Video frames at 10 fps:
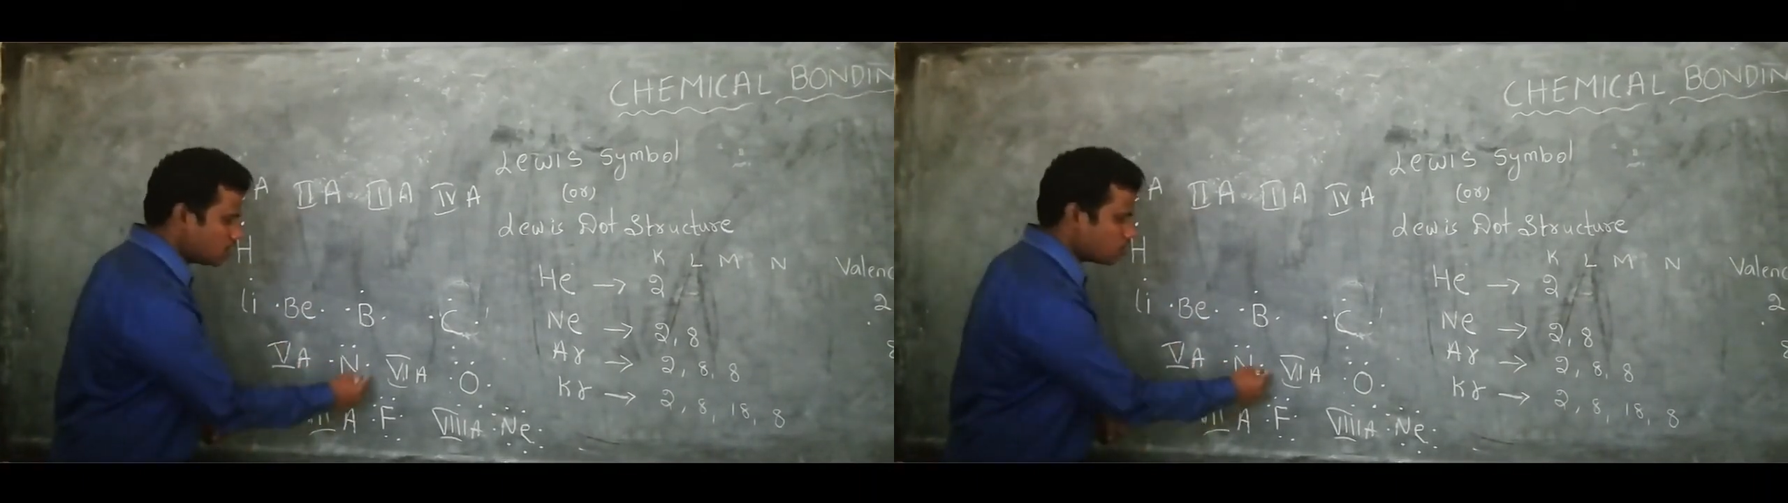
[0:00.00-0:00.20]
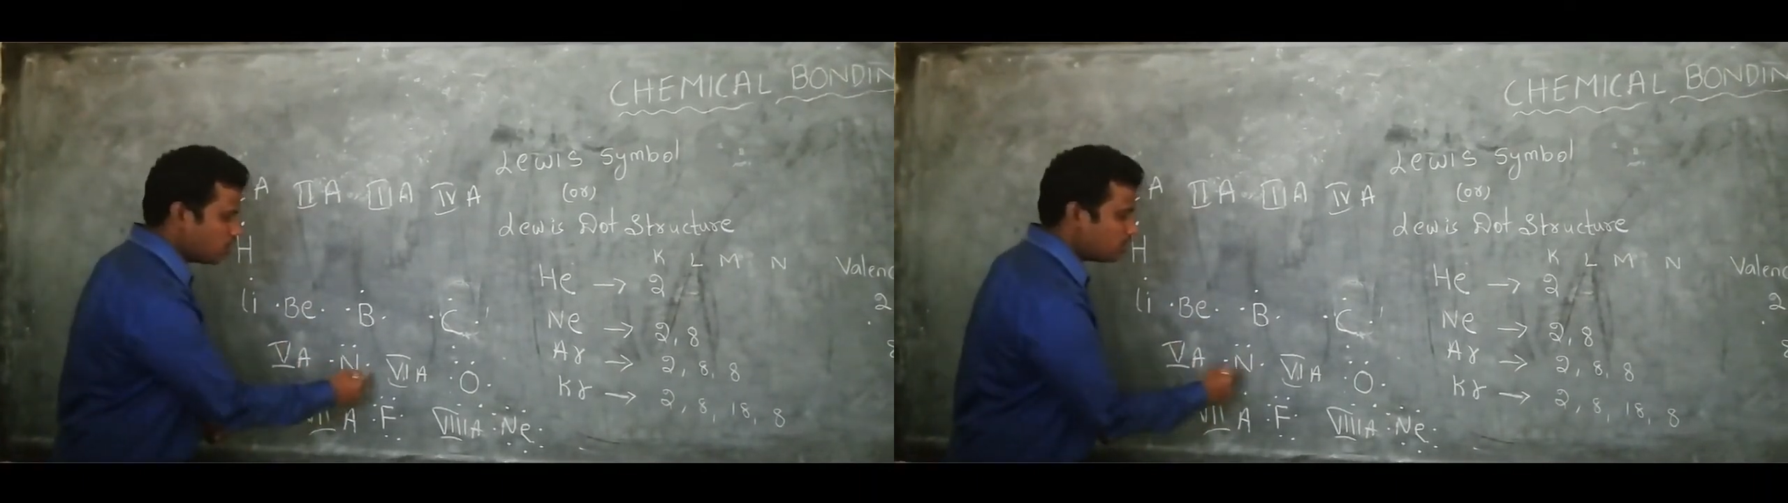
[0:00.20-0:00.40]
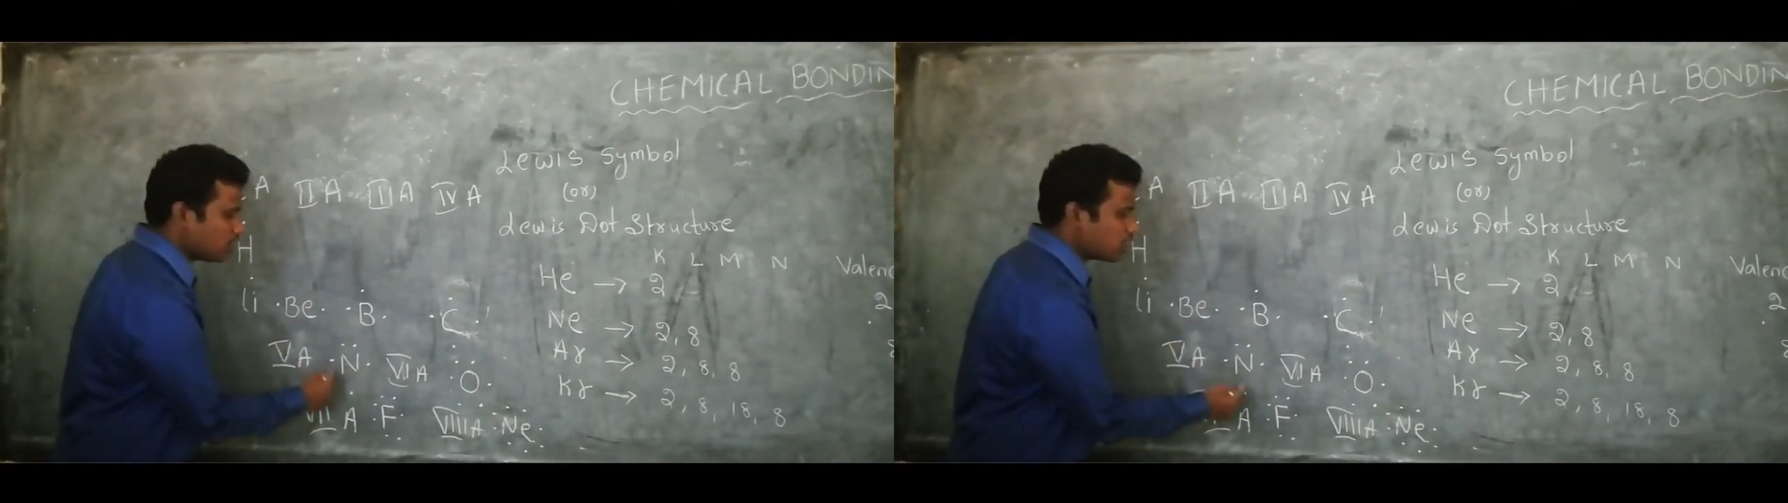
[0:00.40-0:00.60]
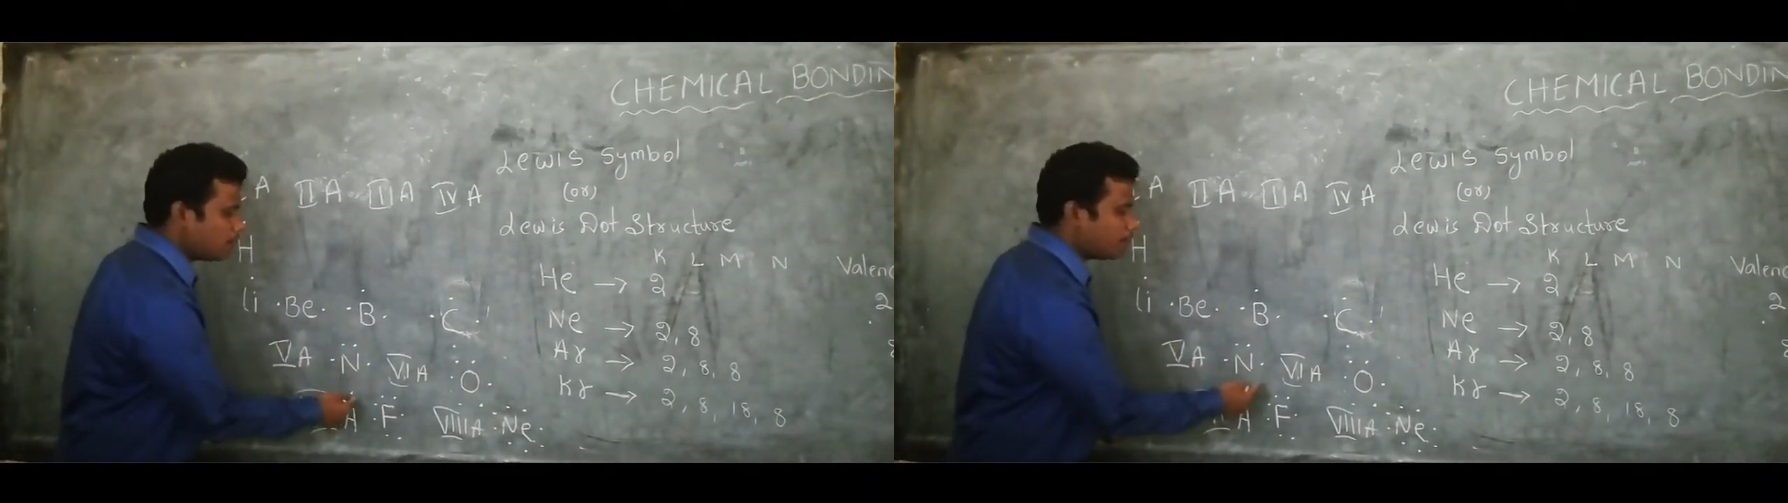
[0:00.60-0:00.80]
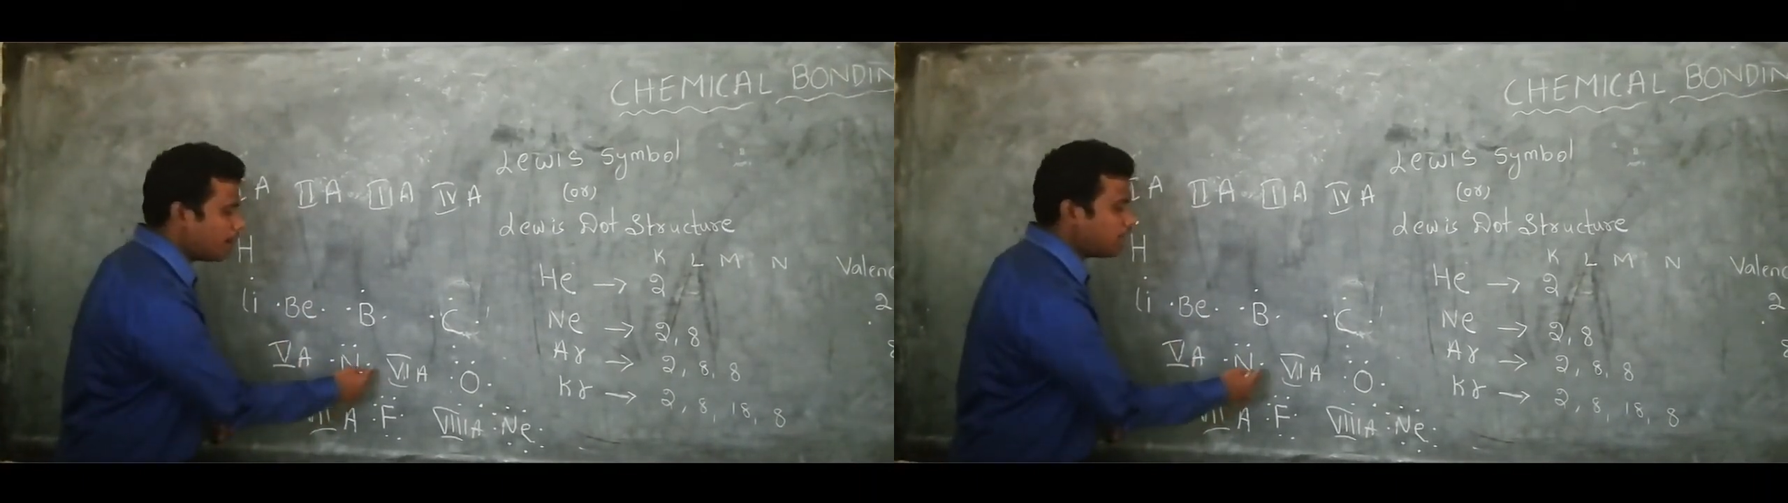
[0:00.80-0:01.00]
so it will
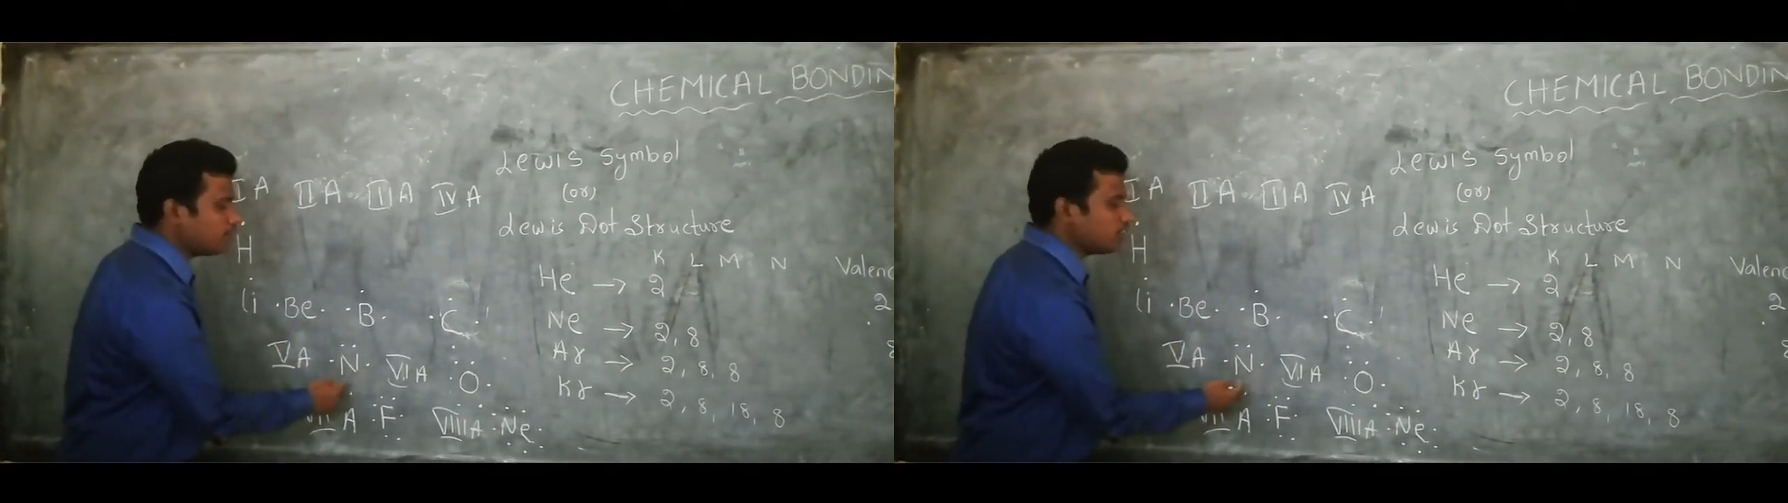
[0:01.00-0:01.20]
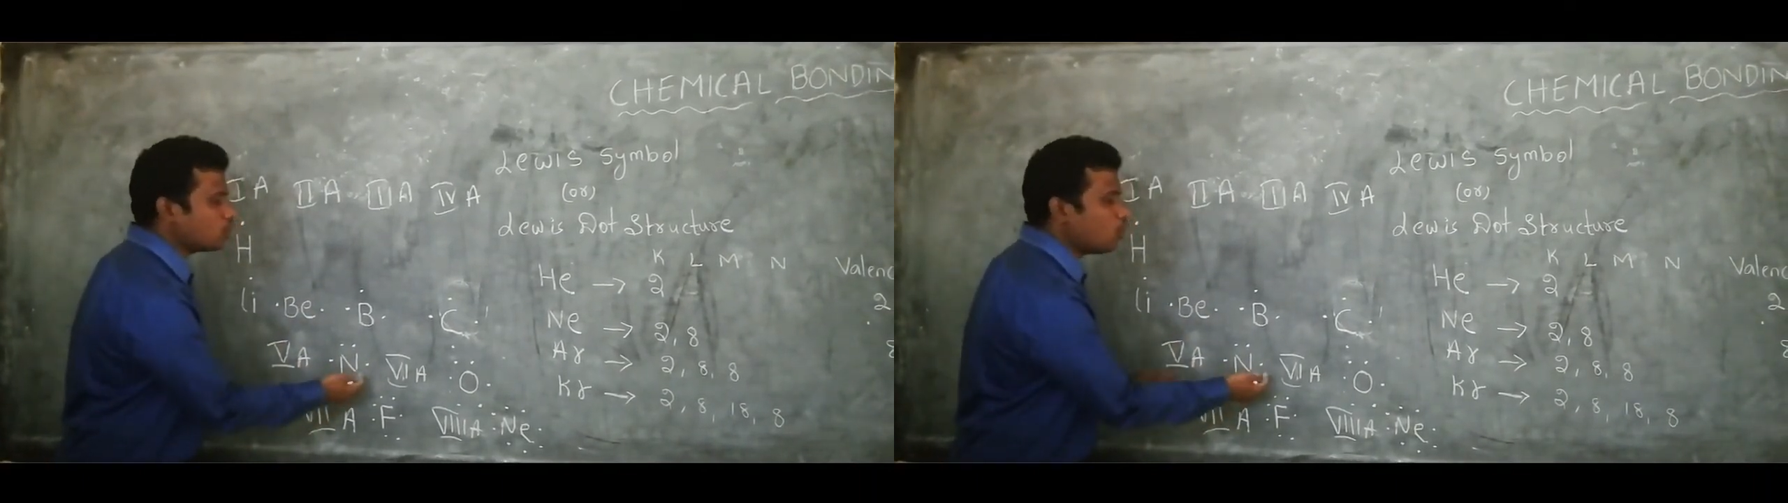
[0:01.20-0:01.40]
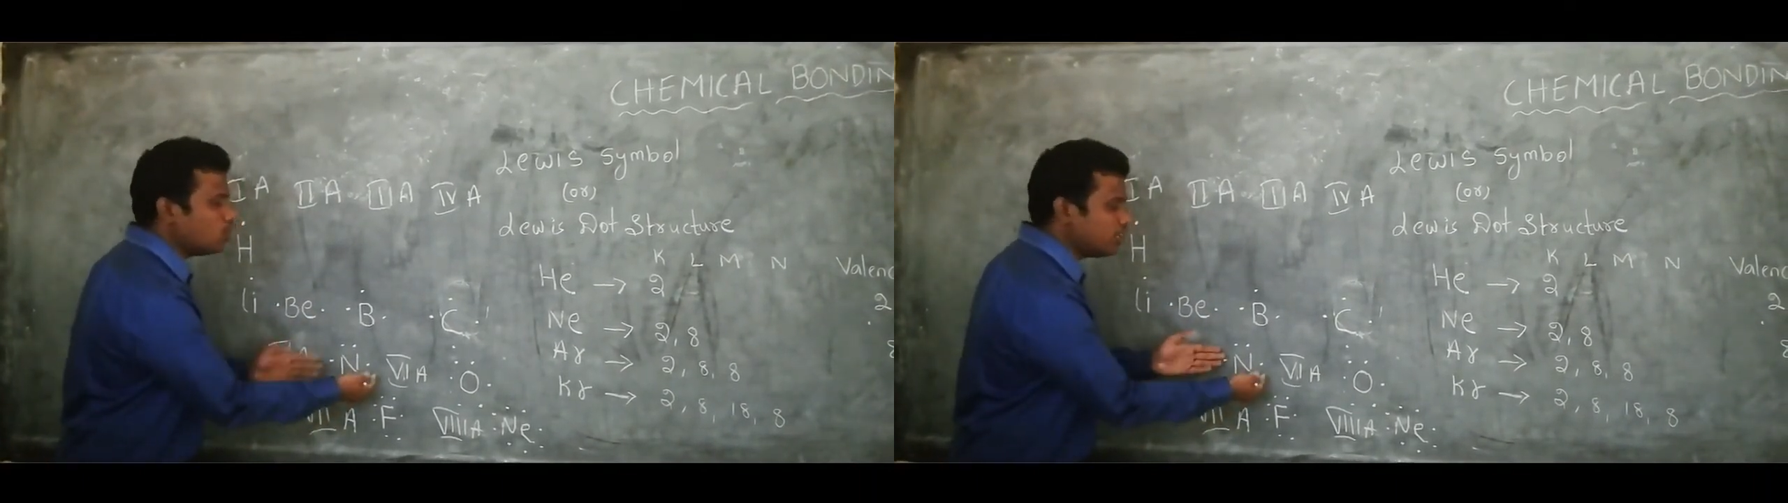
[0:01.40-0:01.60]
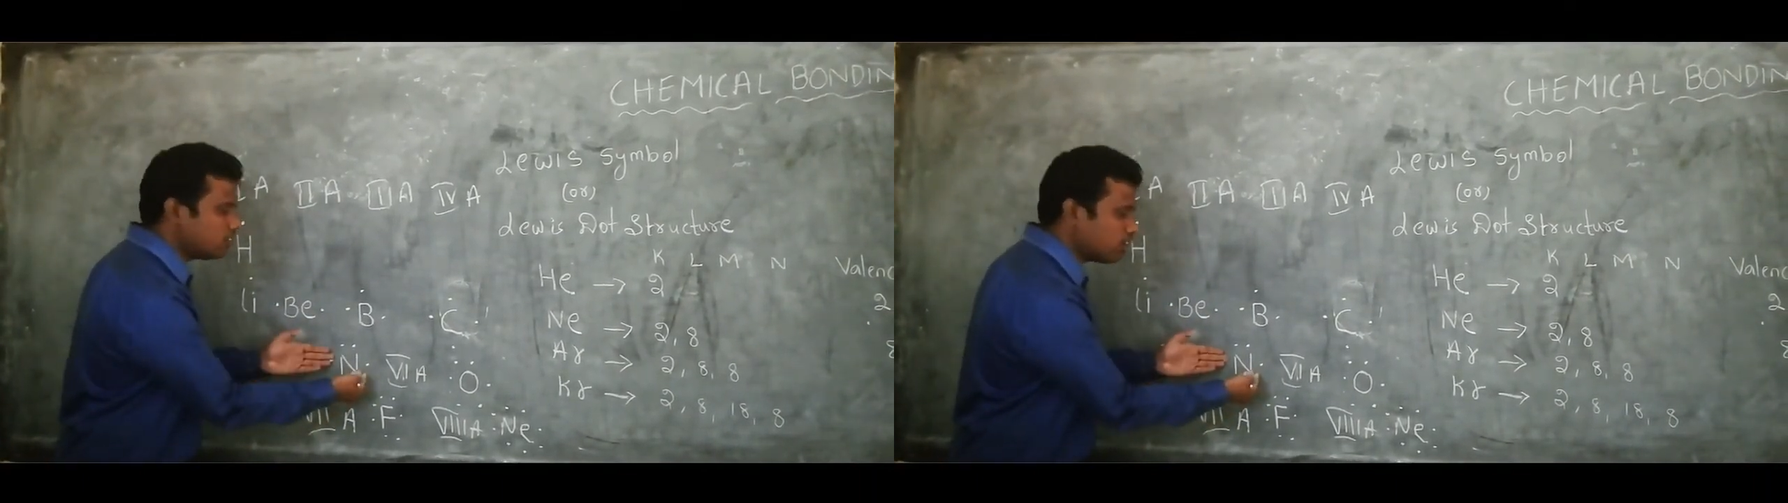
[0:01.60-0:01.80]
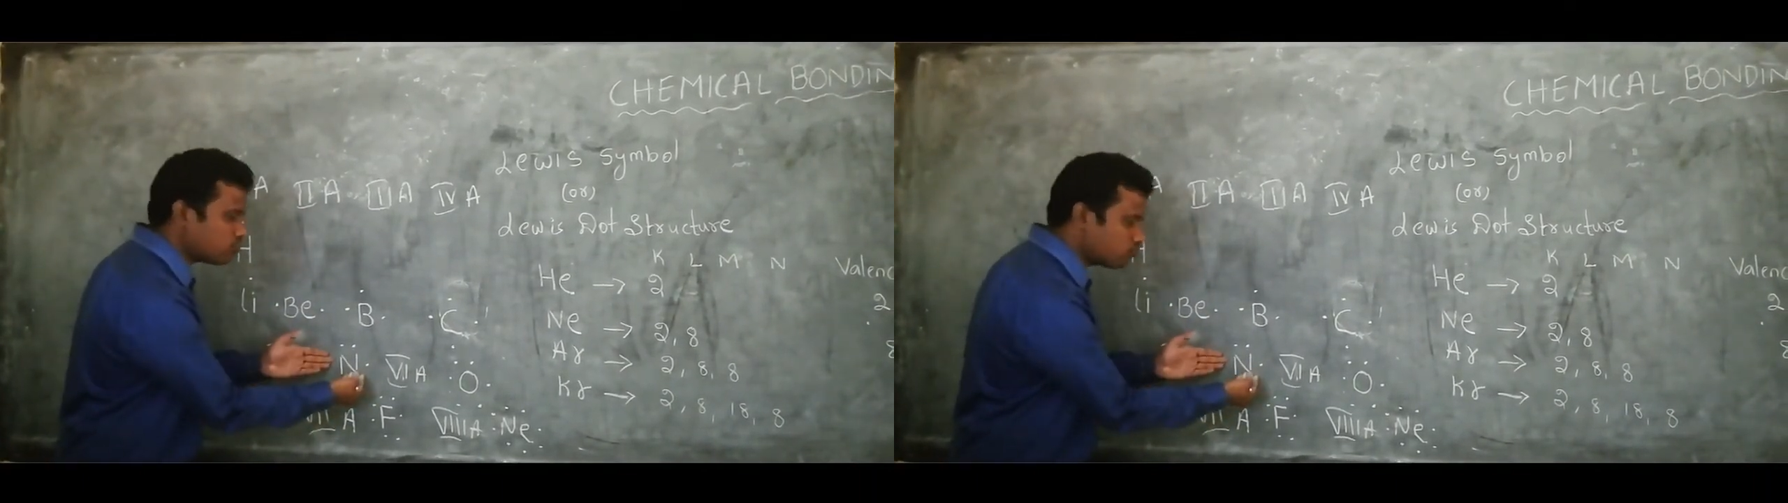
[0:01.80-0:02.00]
combine with
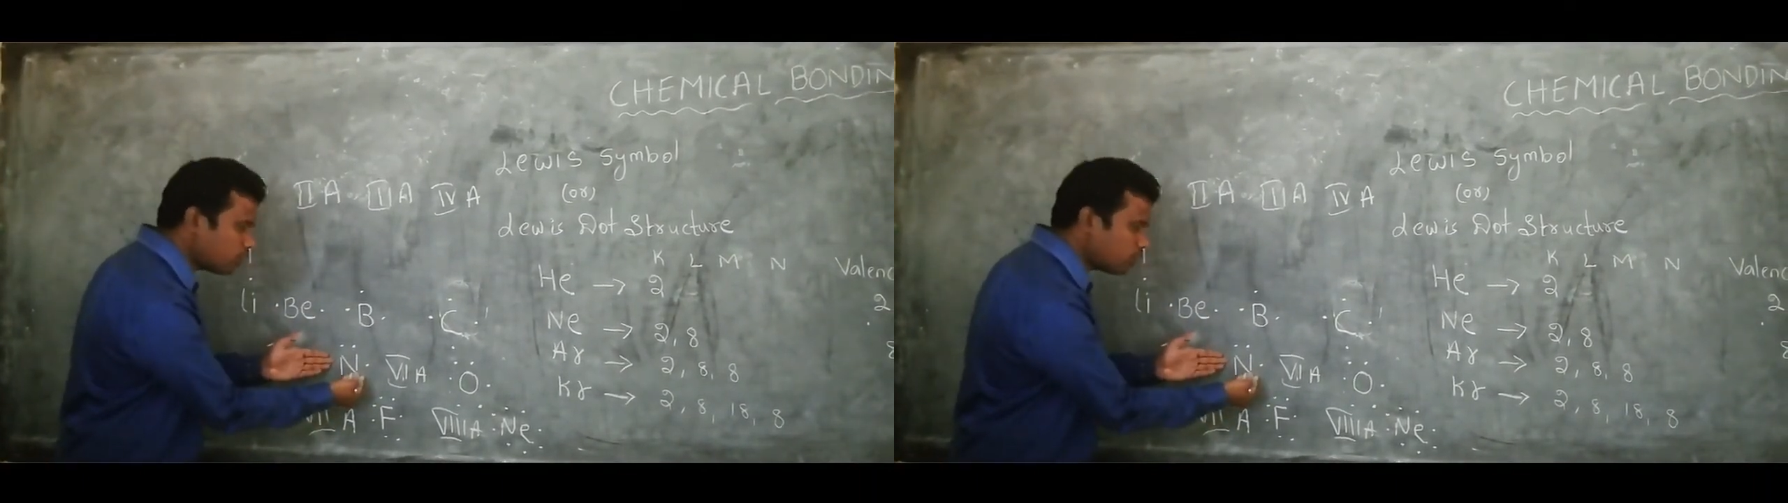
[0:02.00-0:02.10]
only the